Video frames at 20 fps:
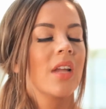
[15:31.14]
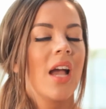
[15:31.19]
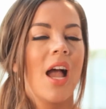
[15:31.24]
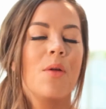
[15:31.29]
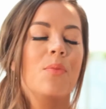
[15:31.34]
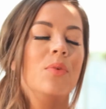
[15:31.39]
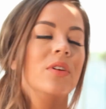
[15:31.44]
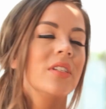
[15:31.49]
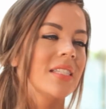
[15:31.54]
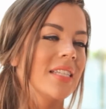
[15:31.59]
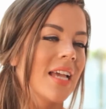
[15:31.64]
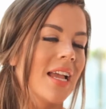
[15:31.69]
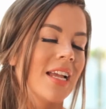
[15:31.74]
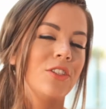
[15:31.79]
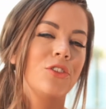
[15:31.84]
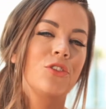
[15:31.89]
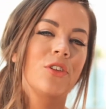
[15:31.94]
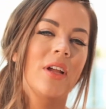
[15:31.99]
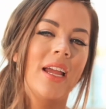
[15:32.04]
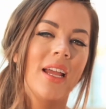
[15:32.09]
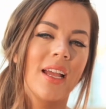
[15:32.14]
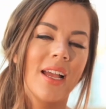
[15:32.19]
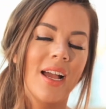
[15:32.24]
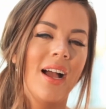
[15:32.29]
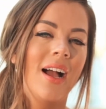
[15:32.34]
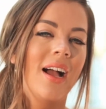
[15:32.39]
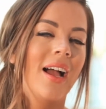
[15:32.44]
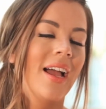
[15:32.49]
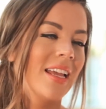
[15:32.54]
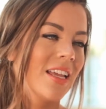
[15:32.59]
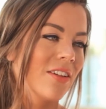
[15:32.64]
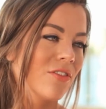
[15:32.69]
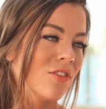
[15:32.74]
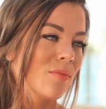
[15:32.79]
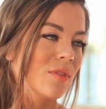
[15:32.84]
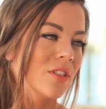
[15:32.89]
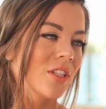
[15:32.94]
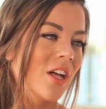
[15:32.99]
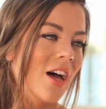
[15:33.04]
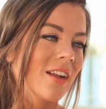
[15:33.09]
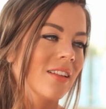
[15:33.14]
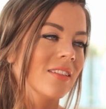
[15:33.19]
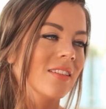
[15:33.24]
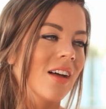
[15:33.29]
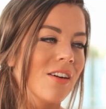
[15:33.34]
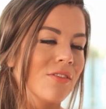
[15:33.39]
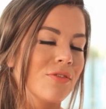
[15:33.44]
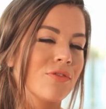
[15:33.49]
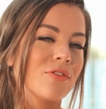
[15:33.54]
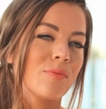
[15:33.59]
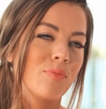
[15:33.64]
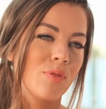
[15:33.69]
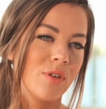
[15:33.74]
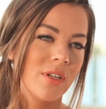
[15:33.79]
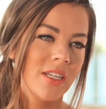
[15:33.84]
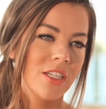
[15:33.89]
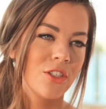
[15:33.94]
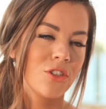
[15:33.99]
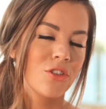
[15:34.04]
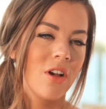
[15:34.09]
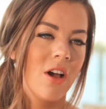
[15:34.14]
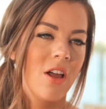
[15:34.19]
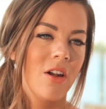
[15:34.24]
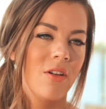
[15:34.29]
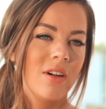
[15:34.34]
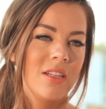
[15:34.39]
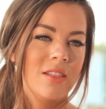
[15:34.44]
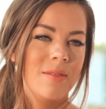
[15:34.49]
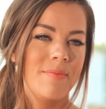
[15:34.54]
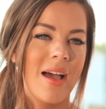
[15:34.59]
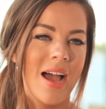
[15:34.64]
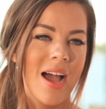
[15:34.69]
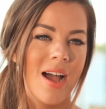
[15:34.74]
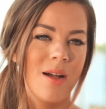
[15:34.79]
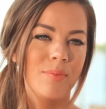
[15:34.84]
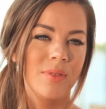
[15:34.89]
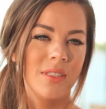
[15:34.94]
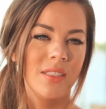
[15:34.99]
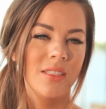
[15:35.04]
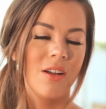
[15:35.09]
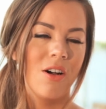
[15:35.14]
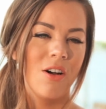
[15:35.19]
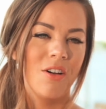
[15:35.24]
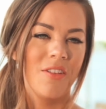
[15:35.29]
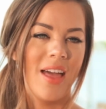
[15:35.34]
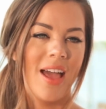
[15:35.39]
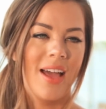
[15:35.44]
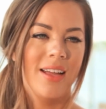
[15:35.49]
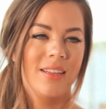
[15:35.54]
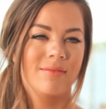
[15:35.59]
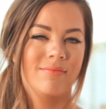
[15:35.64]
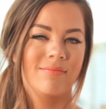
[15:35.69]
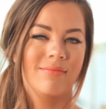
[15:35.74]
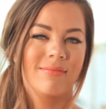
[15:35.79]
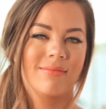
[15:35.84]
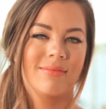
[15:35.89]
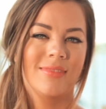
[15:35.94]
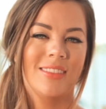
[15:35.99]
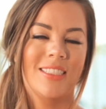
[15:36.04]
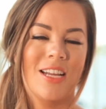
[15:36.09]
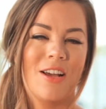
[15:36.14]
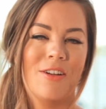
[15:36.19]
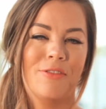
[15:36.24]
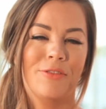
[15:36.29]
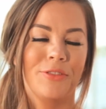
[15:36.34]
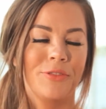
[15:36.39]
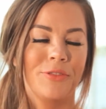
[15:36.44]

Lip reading: I will say, Drake, I give him a lot of love for putting Toronto on the map and all that stuff. Yes.